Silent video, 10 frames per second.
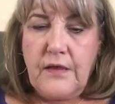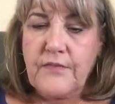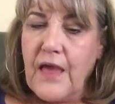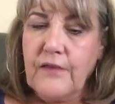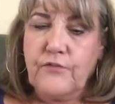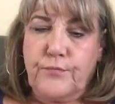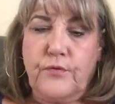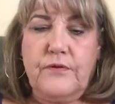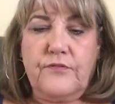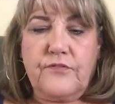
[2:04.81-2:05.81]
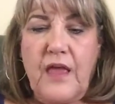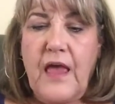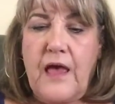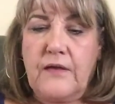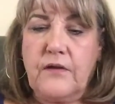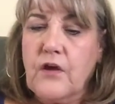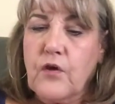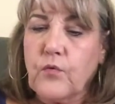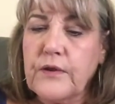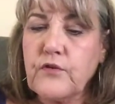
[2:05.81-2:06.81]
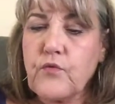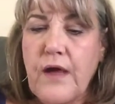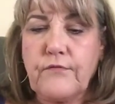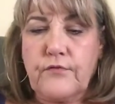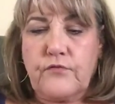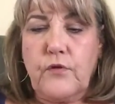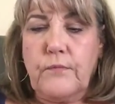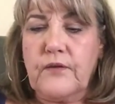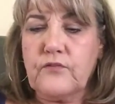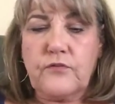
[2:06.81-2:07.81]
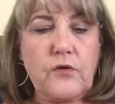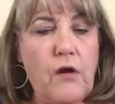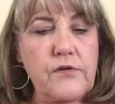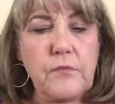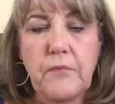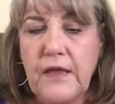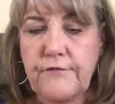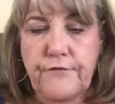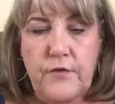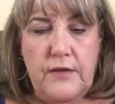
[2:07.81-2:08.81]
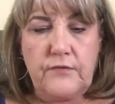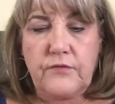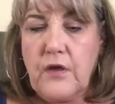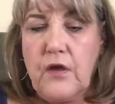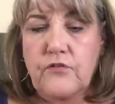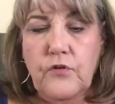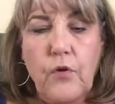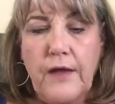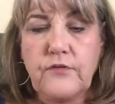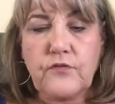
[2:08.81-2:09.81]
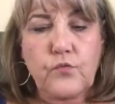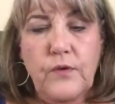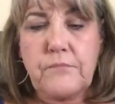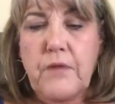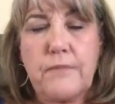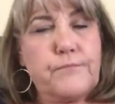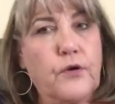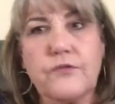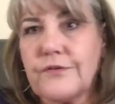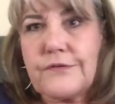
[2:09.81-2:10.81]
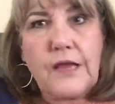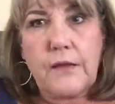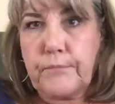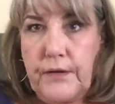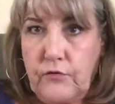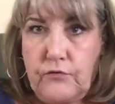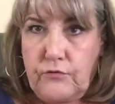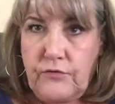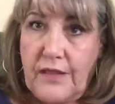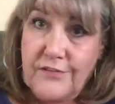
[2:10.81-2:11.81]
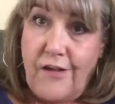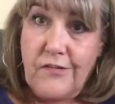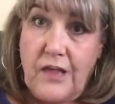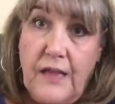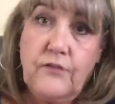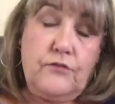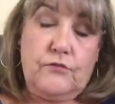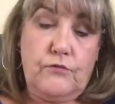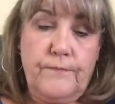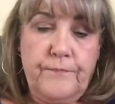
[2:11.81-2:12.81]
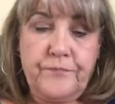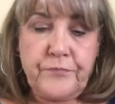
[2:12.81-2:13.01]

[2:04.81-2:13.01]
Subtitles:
That is pretty sad. We travel so much it's hard to make friends, so I just read my books and take pictures. That's all I do.